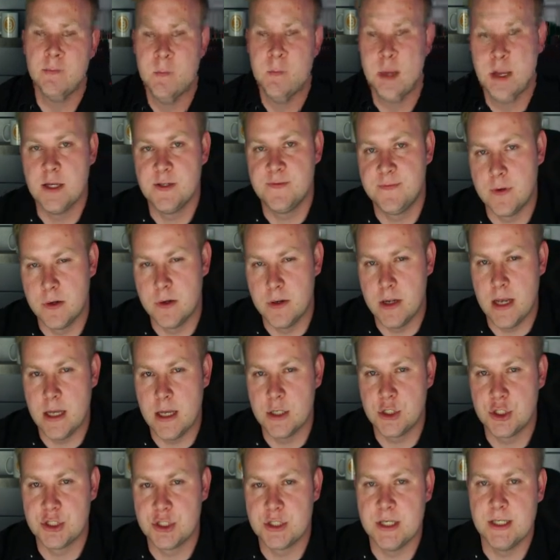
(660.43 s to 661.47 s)
it's very
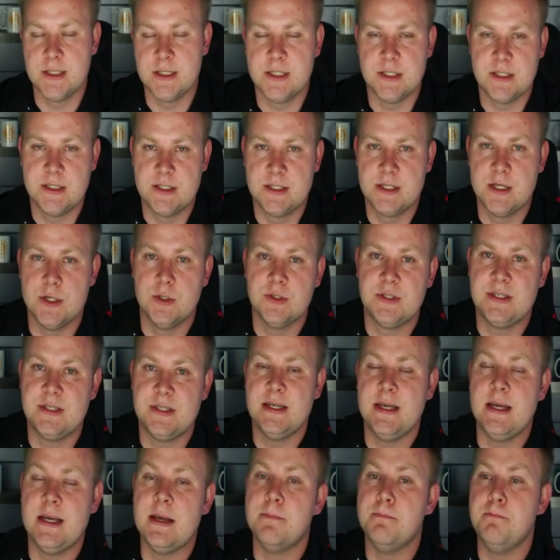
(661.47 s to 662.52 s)
interesting to still
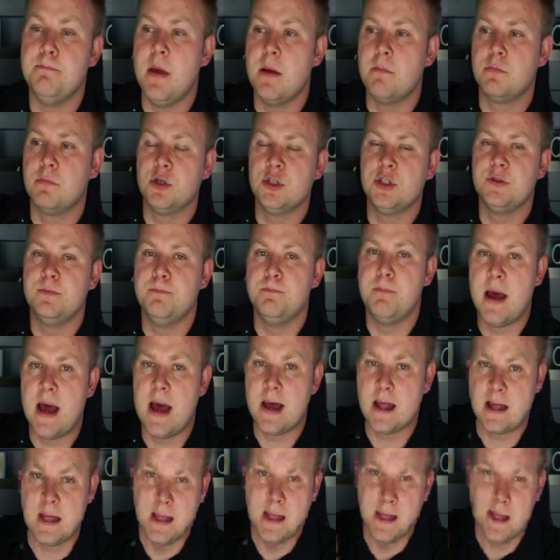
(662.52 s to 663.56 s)
see members
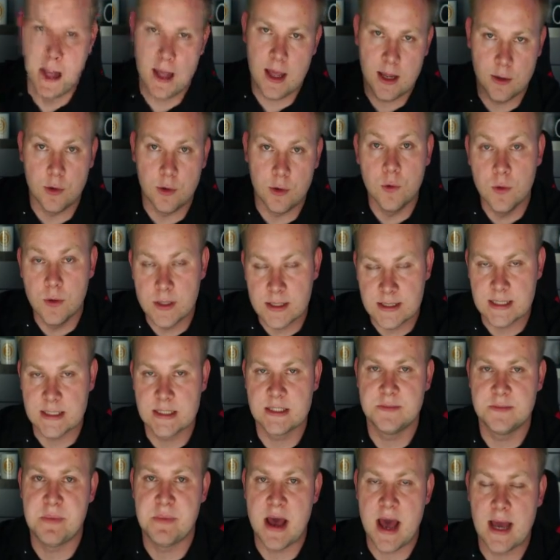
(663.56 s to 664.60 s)
backing and lunatics
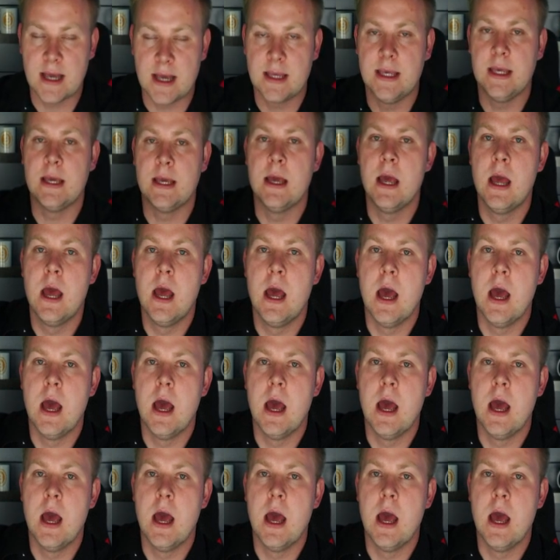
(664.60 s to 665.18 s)
backing,